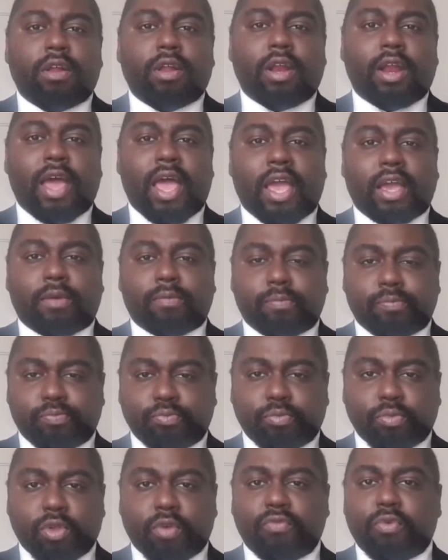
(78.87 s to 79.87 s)
like,
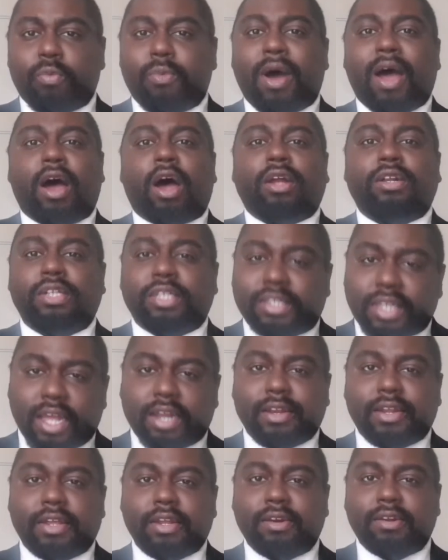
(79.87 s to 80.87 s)
for my
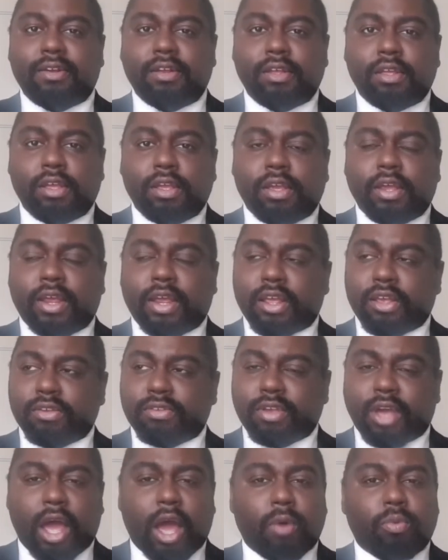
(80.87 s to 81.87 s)
understanding,
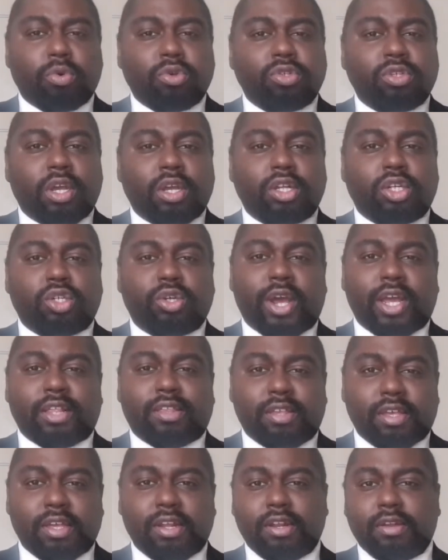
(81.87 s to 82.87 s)
is I was
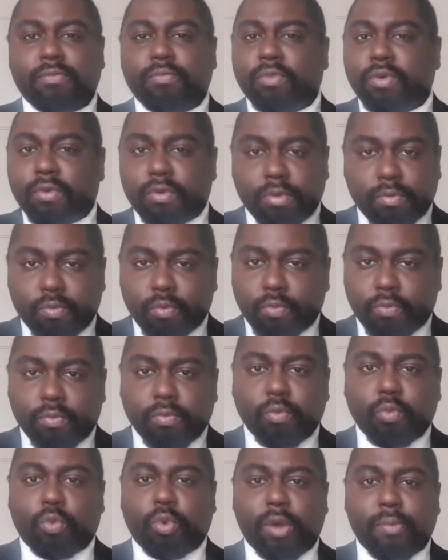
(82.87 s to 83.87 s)
attracting
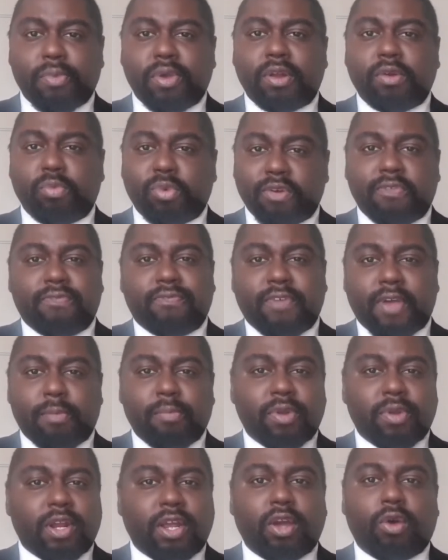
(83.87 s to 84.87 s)
women with
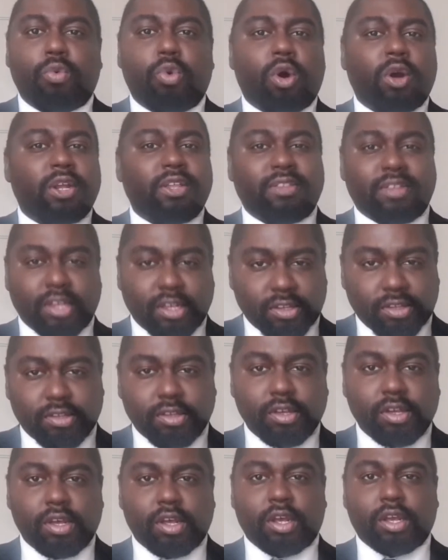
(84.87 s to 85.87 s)
feminine qualities,
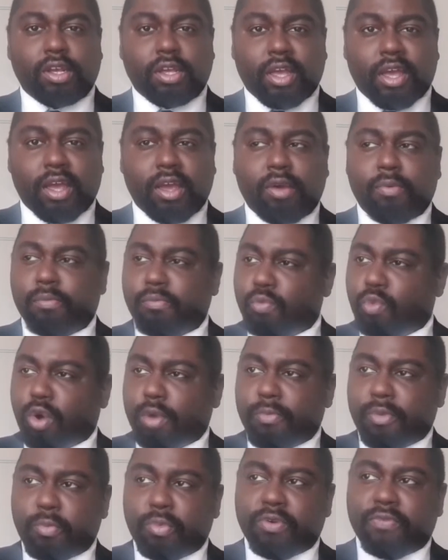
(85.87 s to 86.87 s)
yeah?
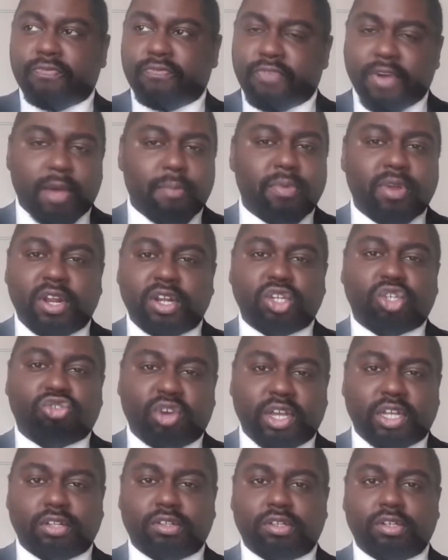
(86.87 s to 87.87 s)
Women with feminine
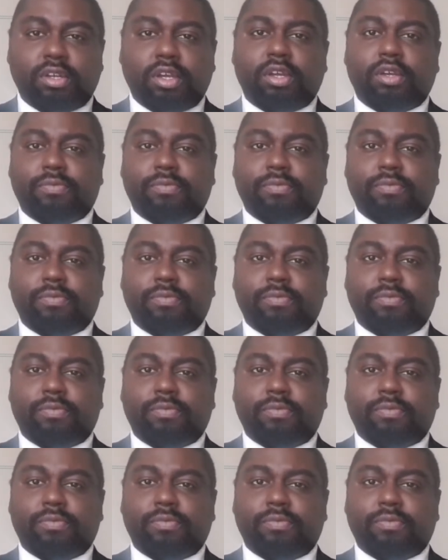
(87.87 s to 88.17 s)
traits.